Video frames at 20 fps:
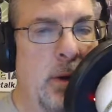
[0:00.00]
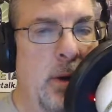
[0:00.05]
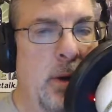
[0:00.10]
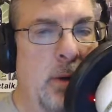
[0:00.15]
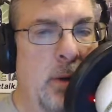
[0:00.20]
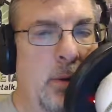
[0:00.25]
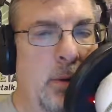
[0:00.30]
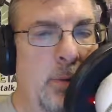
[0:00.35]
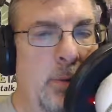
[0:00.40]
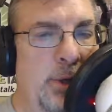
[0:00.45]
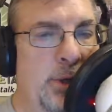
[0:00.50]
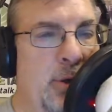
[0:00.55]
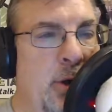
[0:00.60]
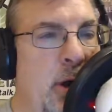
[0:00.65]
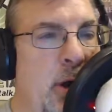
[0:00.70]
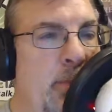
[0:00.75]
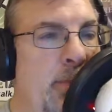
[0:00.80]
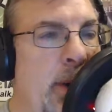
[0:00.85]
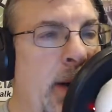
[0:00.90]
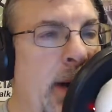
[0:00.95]
Let me
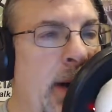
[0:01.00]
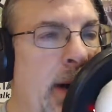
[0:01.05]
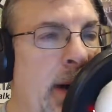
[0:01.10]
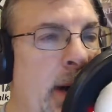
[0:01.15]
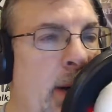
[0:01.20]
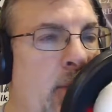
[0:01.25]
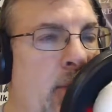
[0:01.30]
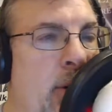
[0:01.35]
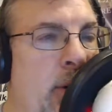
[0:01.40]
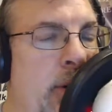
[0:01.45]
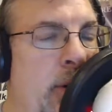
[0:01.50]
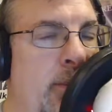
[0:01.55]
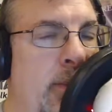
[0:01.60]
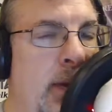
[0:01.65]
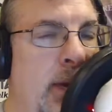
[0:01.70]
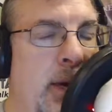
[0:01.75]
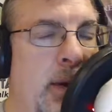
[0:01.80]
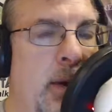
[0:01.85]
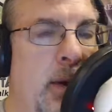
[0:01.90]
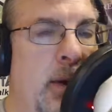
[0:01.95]
start by
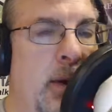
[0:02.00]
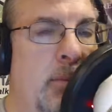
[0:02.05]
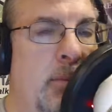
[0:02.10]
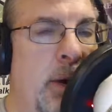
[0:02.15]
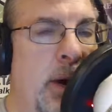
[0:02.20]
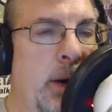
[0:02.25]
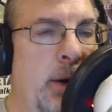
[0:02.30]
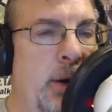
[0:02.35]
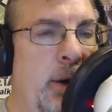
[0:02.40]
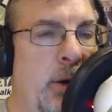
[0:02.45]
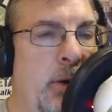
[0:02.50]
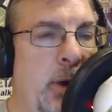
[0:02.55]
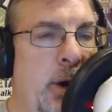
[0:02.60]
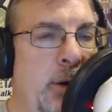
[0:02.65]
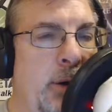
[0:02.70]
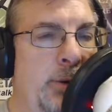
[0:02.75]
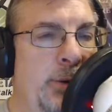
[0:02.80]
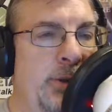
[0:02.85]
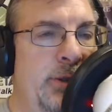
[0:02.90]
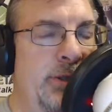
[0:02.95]
welcoming my
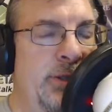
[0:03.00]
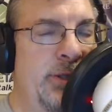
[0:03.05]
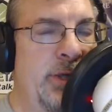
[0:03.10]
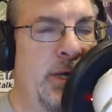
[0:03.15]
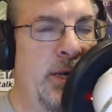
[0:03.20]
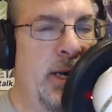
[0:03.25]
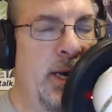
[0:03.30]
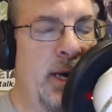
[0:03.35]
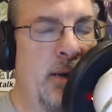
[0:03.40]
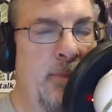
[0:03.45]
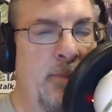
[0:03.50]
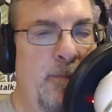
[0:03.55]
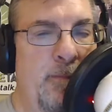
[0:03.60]
co-host, Sydney.